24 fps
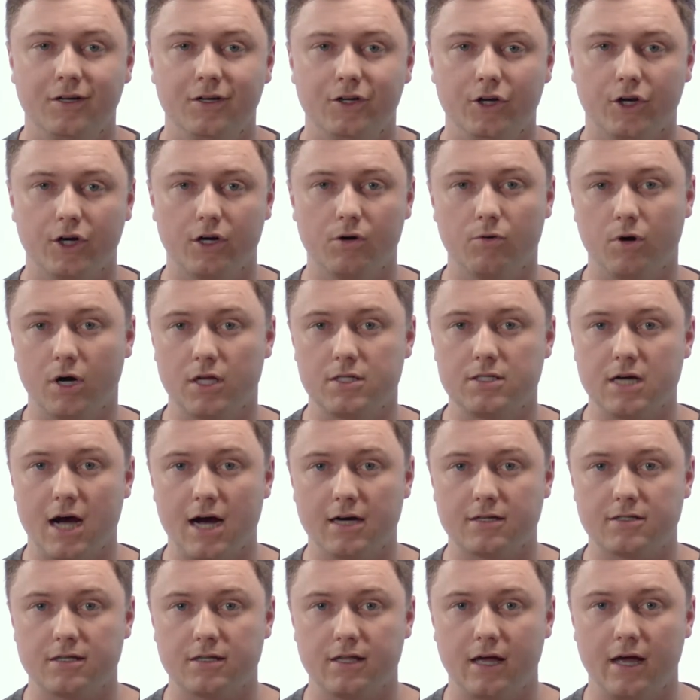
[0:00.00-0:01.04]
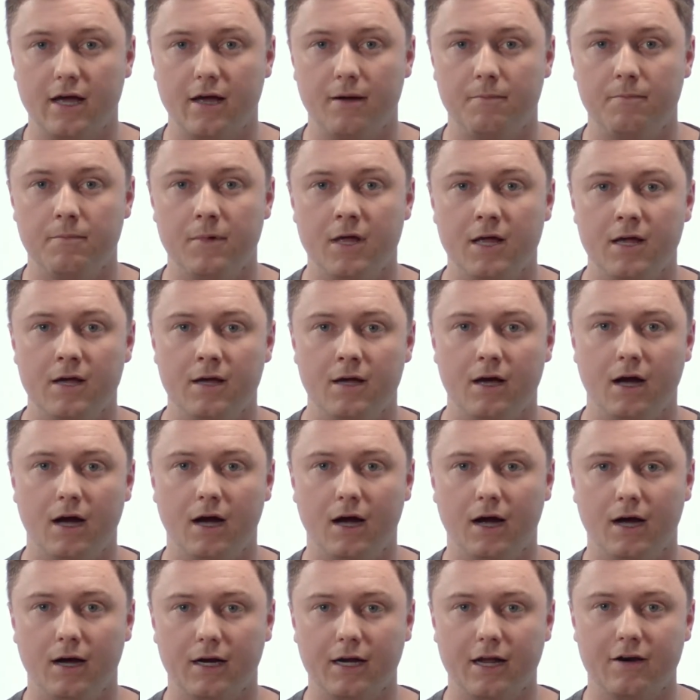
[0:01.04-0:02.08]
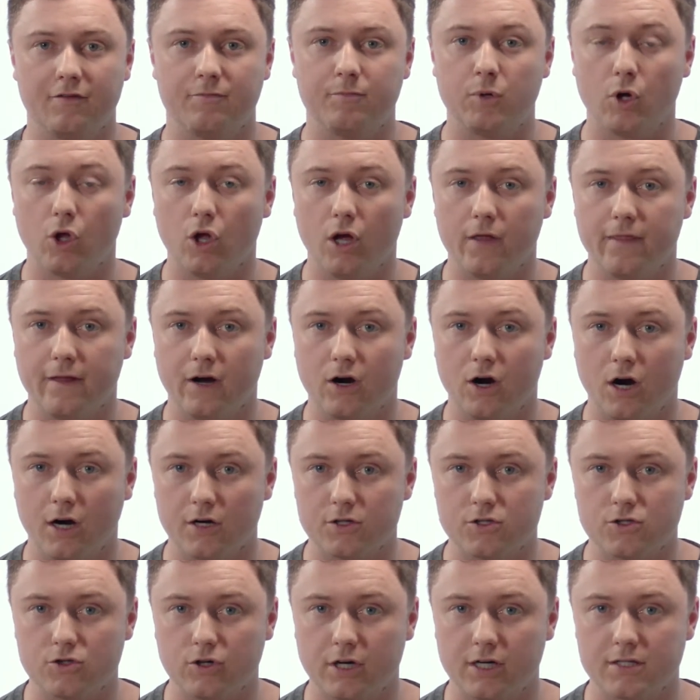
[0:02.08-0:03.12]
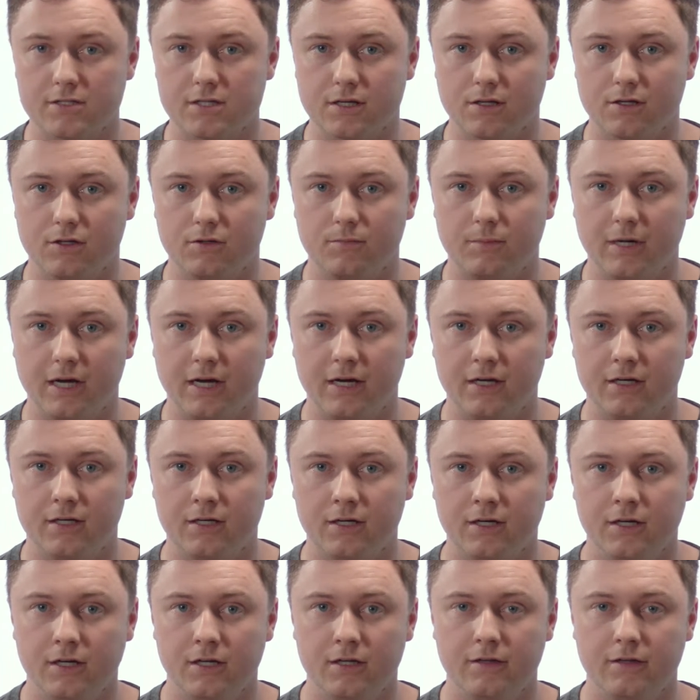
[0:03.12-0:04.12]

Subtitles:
You're going to want to talk to them, kind of pull on their heartstrings a little bit.